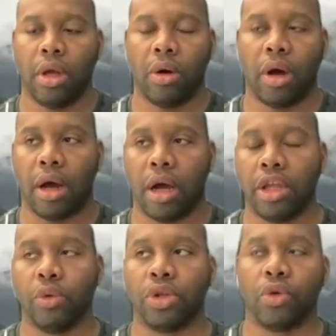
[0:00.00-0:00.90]
and
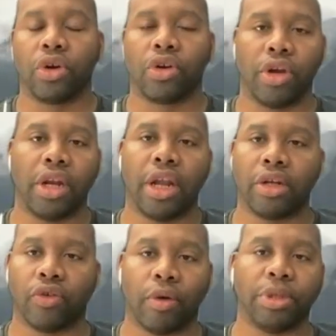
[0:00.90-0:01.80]
you were doing Korean
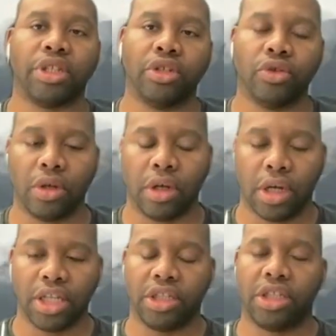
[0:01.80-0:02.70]
natural farming. Did you
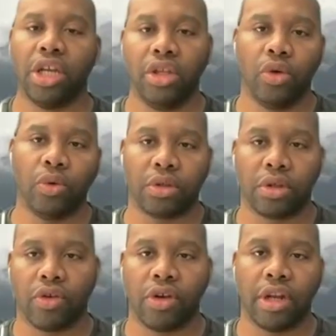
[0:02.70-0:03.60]
continue with the
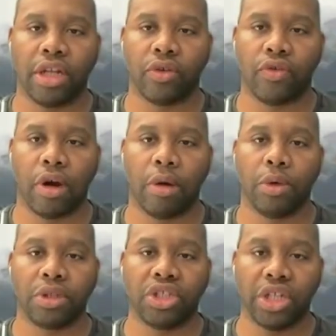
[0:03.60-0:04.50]
Korean natural farming
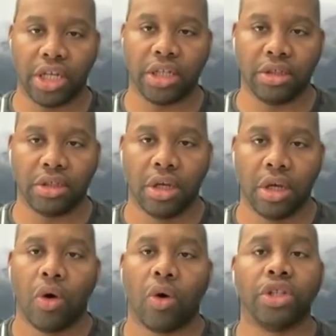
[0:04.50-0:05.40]
with the chickens,
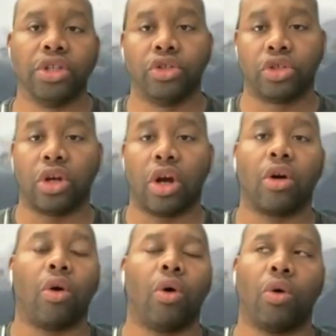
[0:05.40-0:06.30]
or did you start
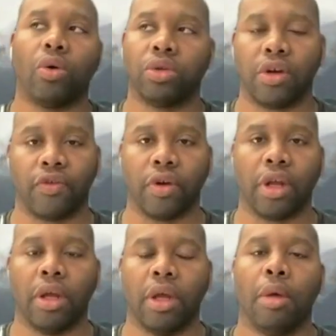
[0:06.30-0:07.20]
a whole
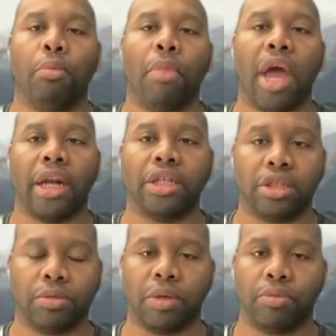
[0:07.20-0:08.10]
different
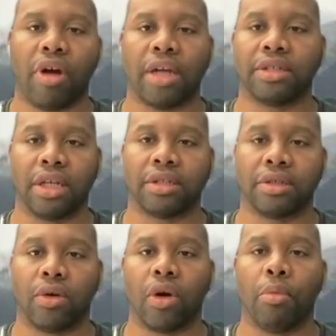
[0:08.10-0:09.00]
management process
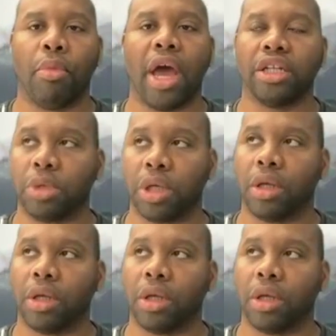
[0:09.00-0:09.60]
or a management